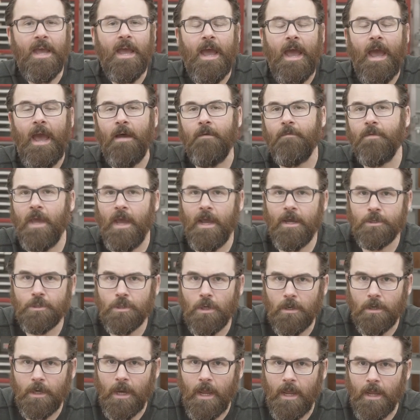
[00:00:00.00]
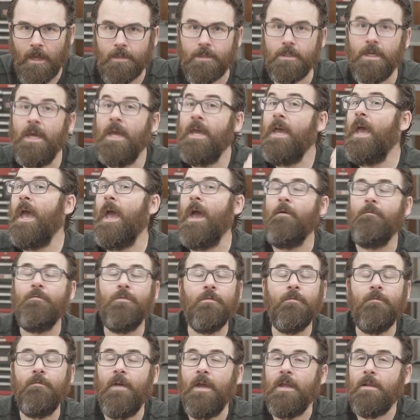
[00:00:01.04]
Have cash on hand. Have
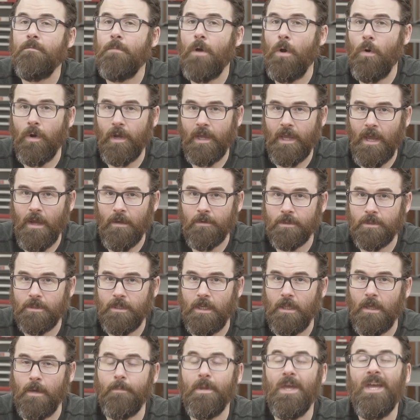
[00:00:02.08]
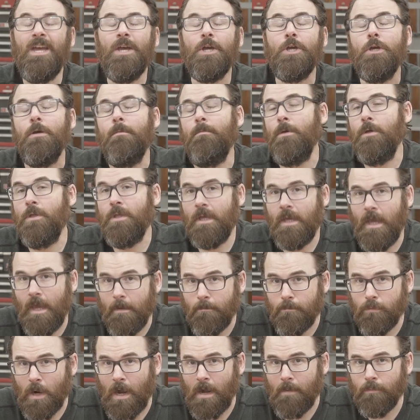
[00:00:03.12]
your Venmo account set up.
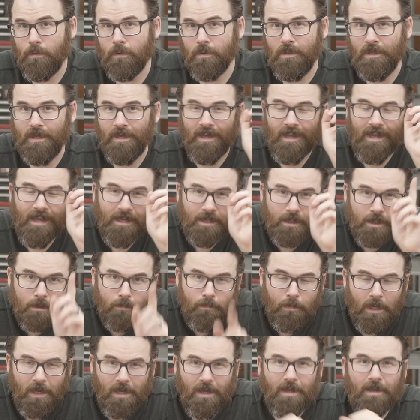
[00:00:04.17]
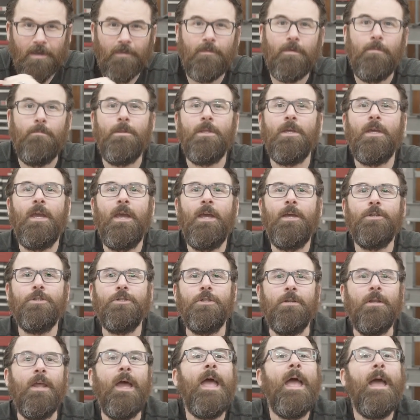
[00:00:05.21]
Communicate properly. Speaking of
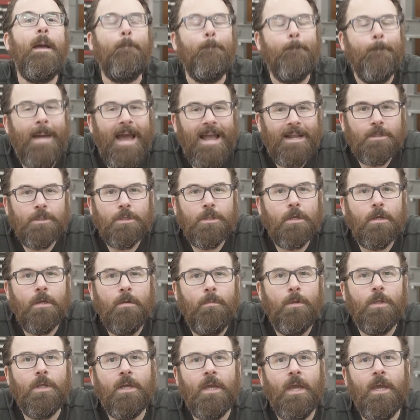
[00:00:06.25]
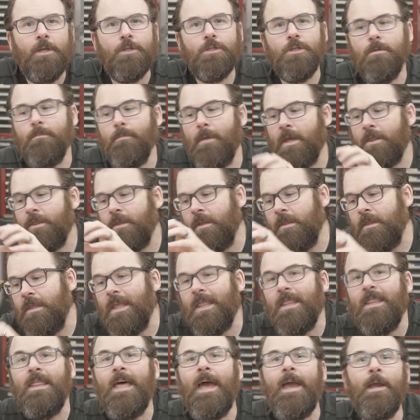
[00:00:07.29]
communication, match the communication method
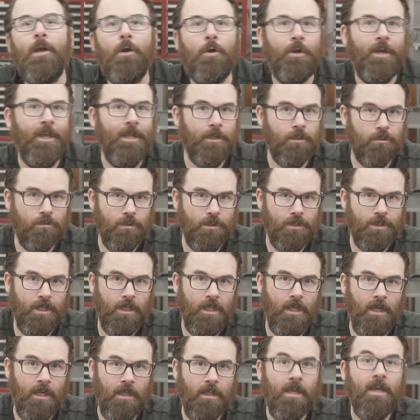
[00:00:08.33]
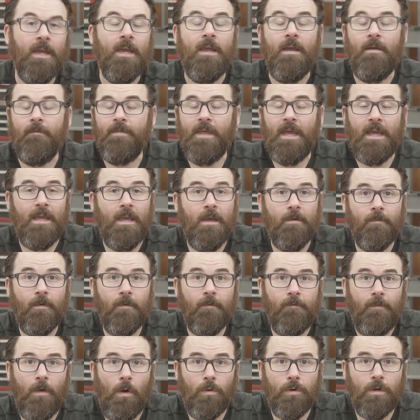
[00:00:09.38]
that they are interested in. If they give a
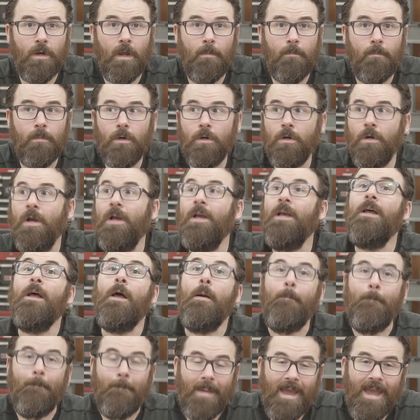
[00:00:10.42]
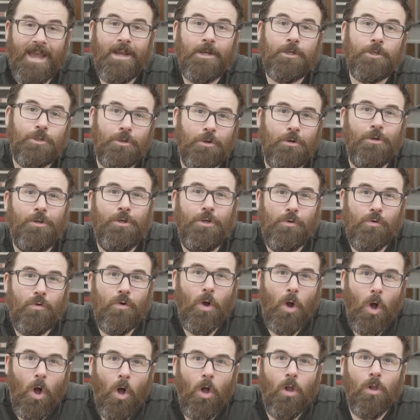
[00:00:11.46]
phone number, make sure you
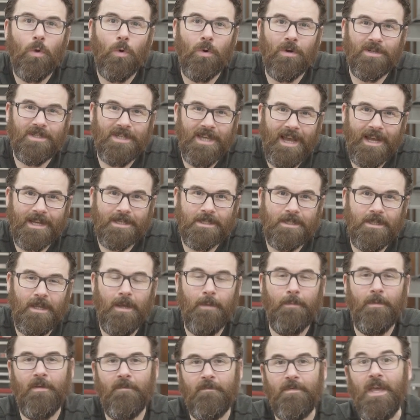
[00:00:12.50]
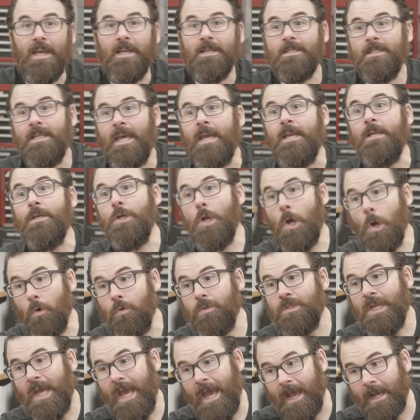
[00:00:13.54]
call or text them. If they say no
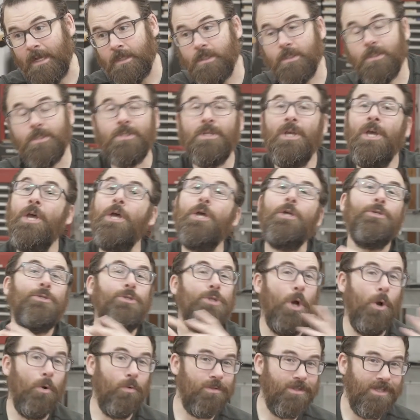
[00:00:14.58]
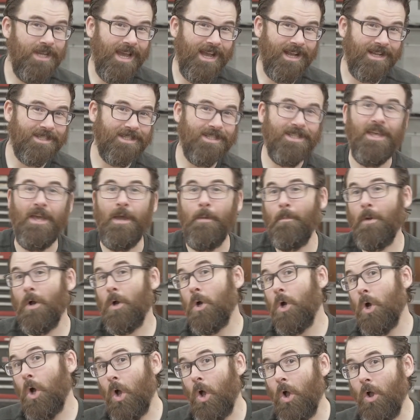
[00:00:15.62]
texts, Don't text them,
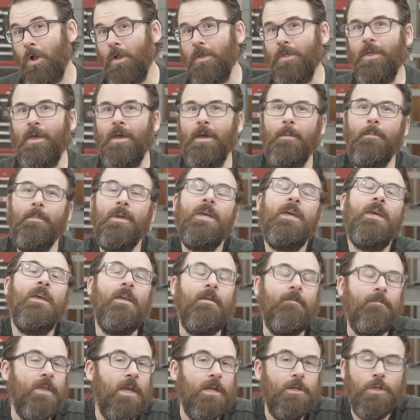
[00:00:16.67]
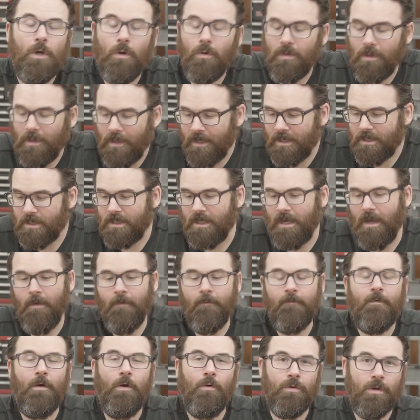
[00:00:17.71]
call them. If they don't list a
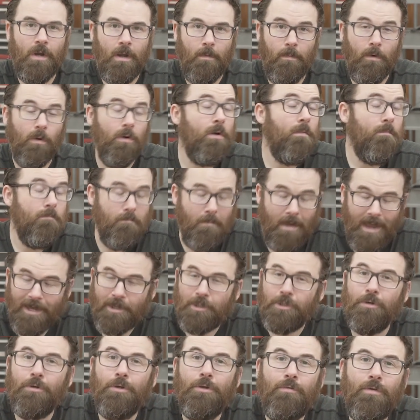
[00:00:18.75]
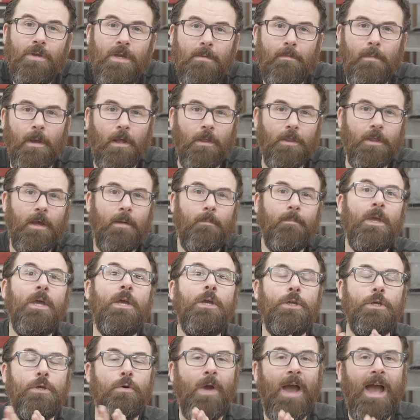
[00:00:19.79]
phone number, make sure you email them.
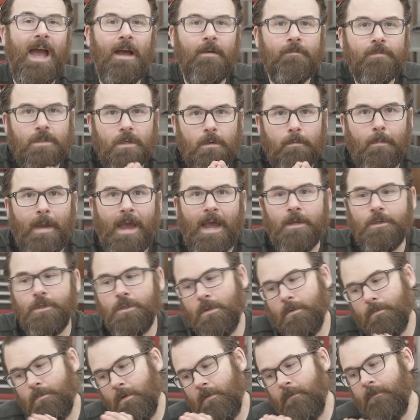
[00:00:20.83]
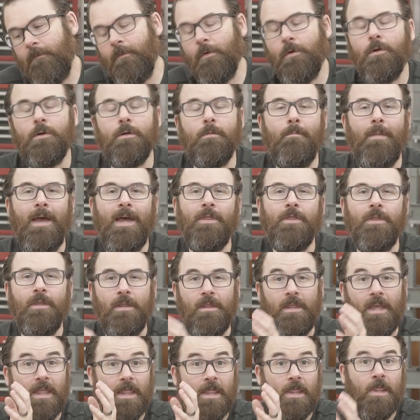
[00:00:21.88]
You have to match the preferred
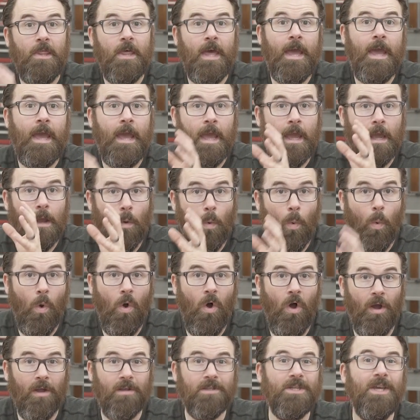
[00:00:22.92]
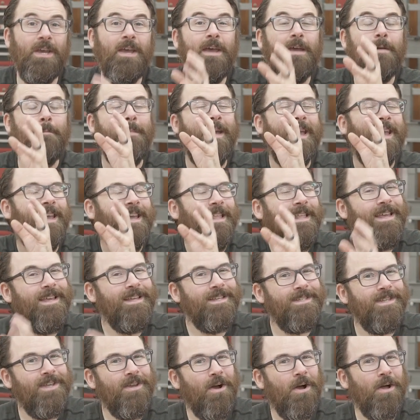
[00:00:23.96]
method that they want. Make it
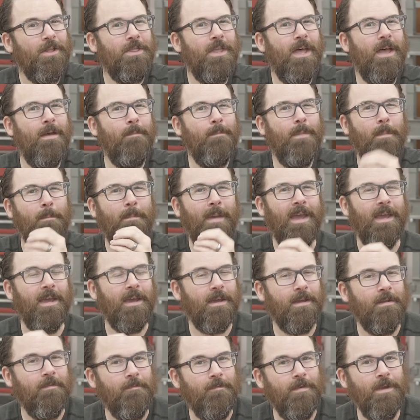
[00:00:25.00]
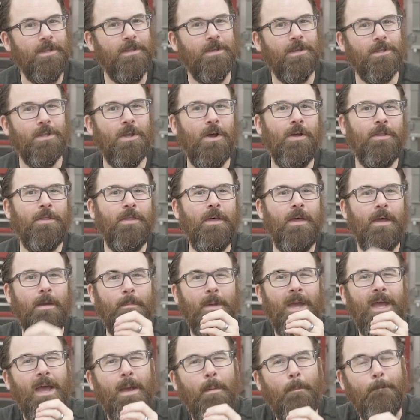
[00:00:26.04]
easy on them, make it convenient on them,
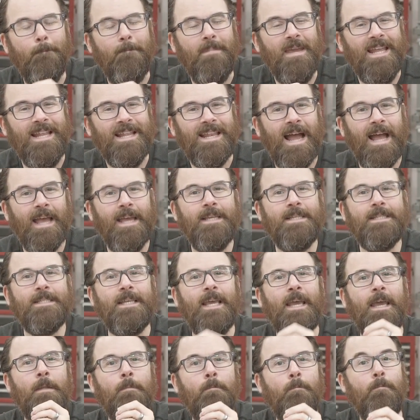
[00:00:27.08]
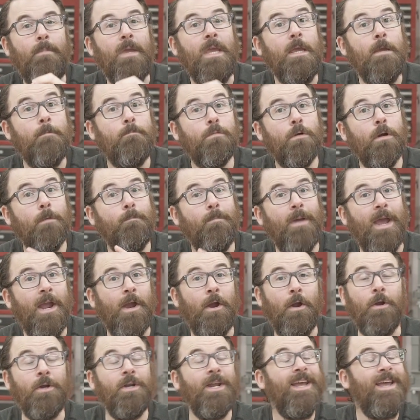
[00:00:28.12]
be nice and be
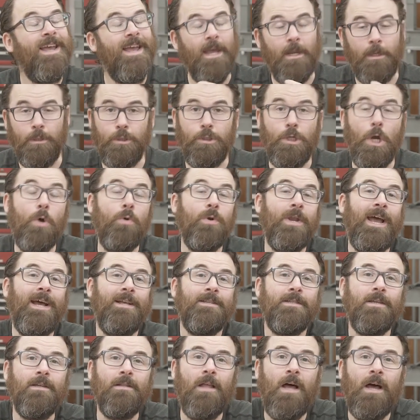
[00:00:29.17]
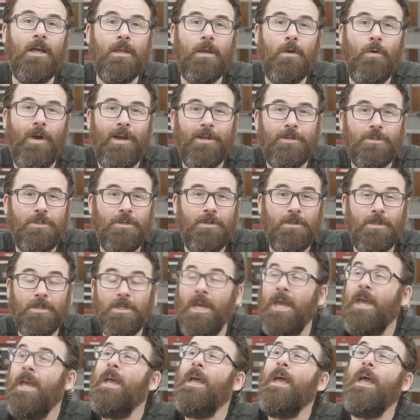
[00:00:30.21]
prepared, and don't ask a lot of questions.
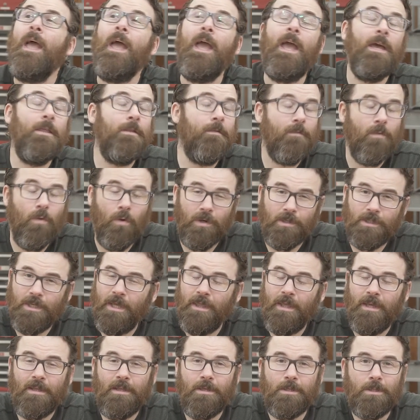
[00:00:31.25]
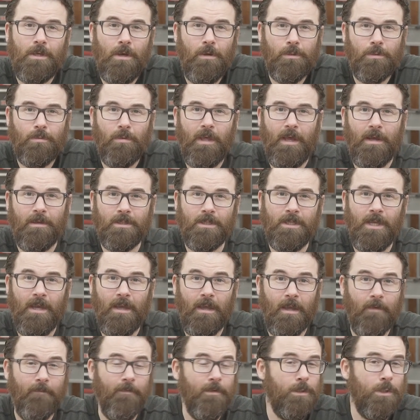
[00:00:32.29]
And of course, I think this goes without
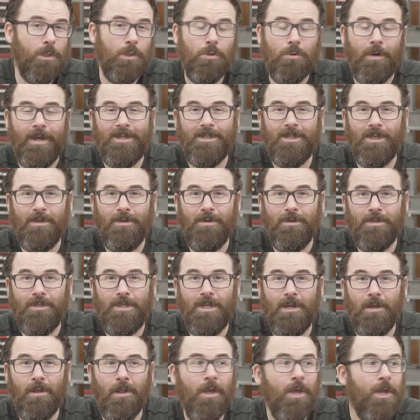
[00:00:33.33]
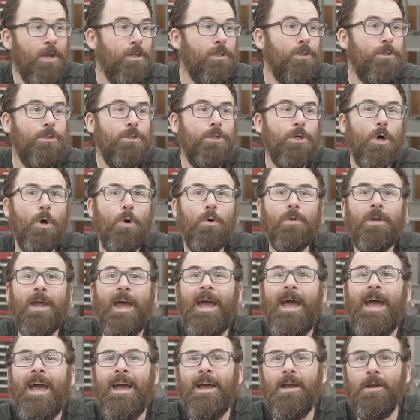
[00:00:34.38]
saying, if it's a crazy good deal, don't
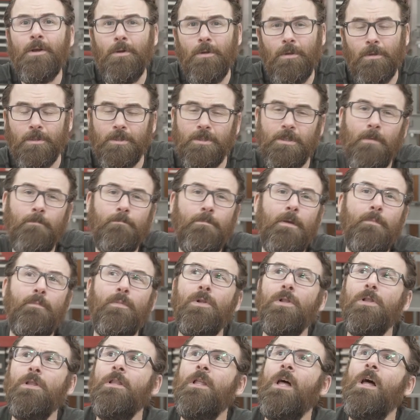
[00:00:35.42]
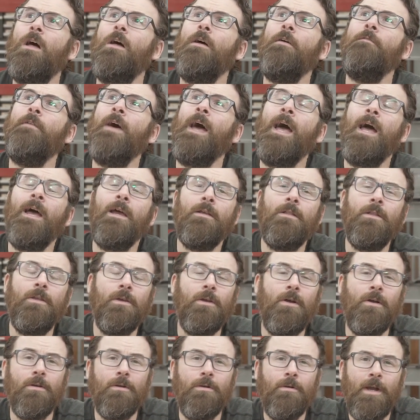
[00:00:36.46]
haggle. Some people love haggling
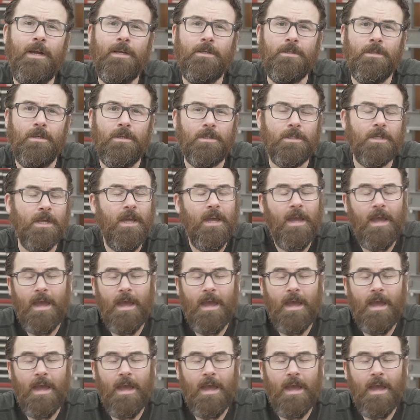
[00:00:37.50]
on Craigslist.